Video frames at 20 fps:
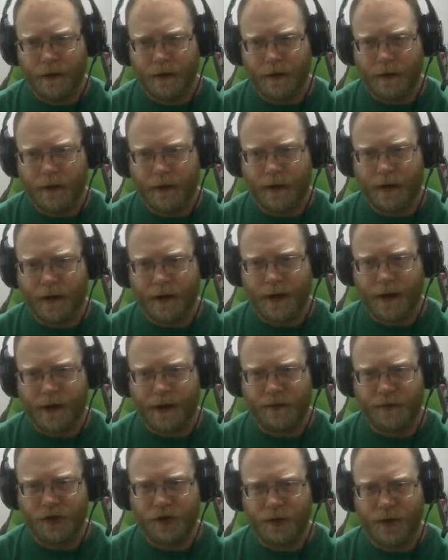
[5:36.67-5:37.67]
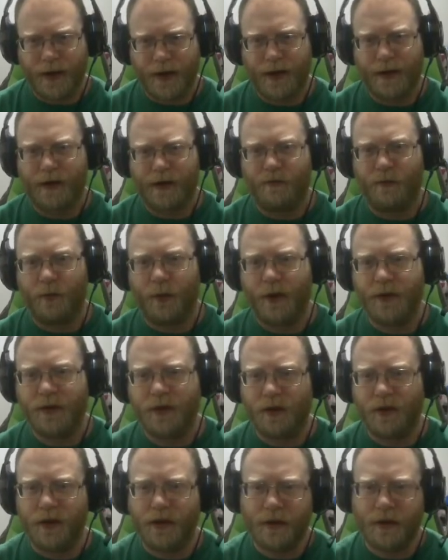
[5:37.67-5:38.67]
It kind of gives you an idea of where
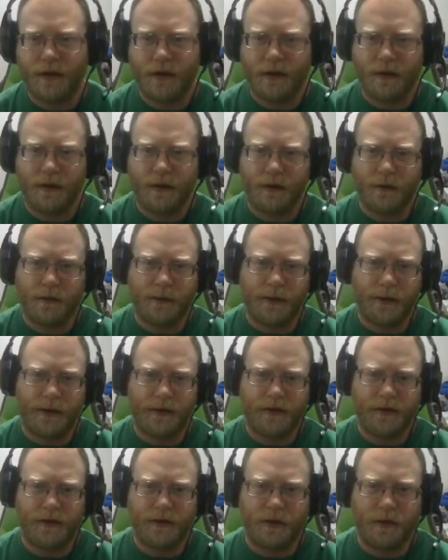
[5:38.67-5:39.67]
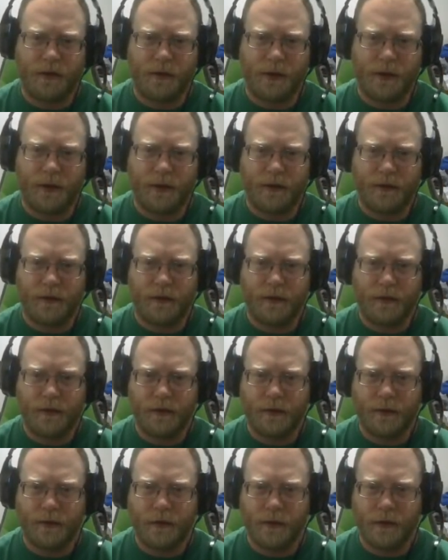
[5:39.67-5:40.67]
to look. But so
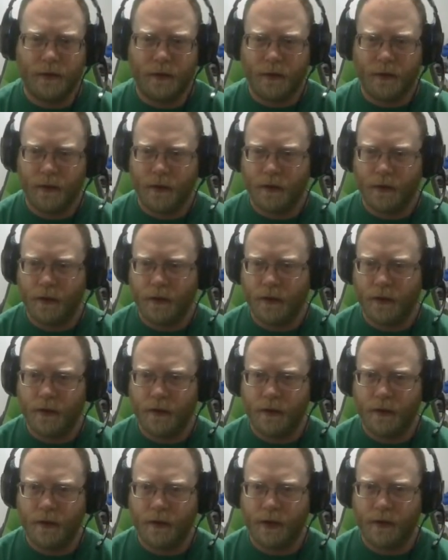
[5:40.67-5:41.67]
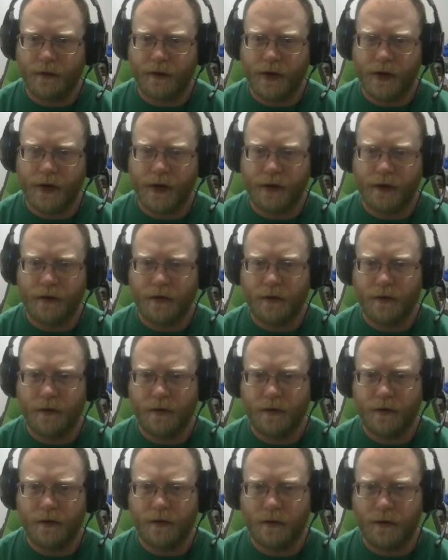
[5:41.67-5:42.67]
there we are.
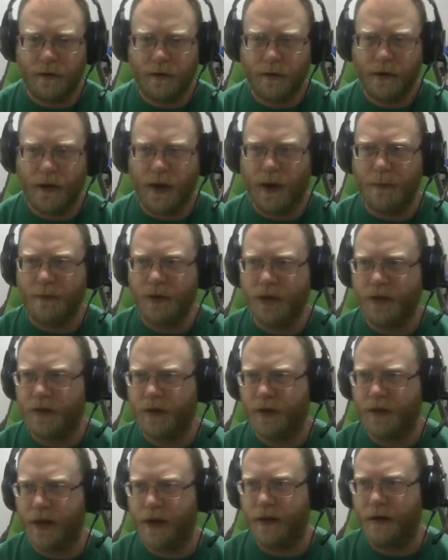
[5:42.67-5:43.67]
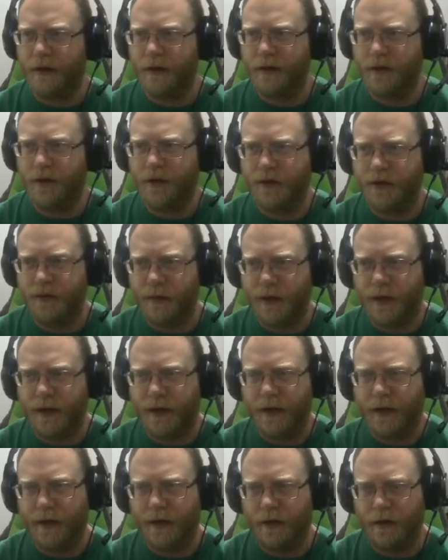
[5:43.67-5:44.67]
The object scanner is useful in
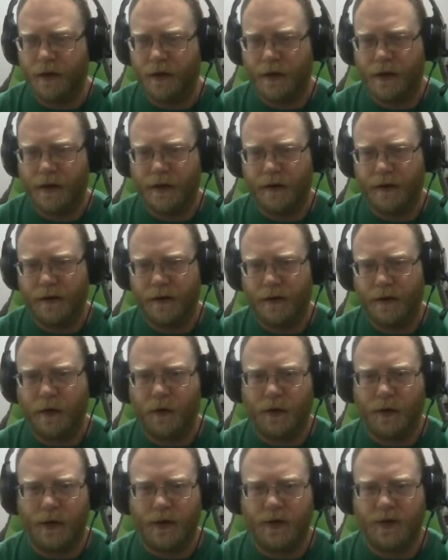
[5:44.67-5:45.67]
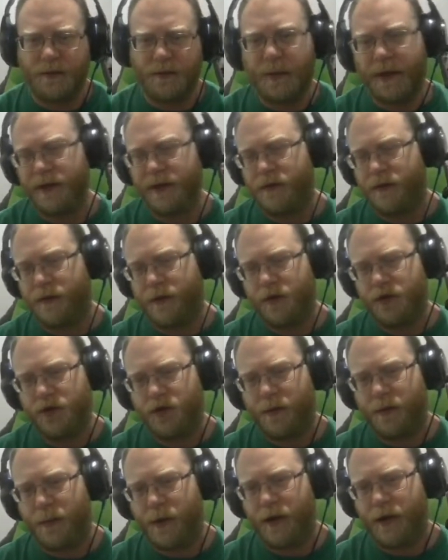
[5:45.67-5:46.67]
here. It only displays for a
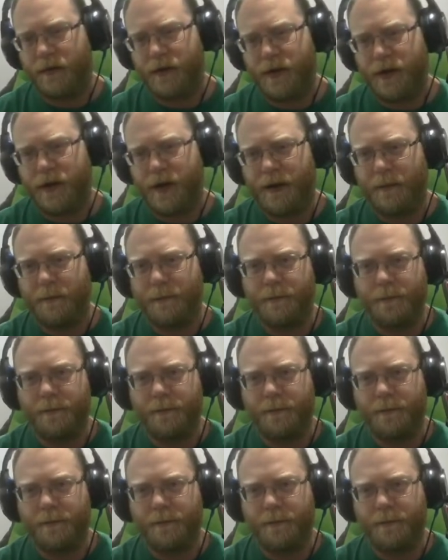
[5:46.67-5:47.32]
short period of time.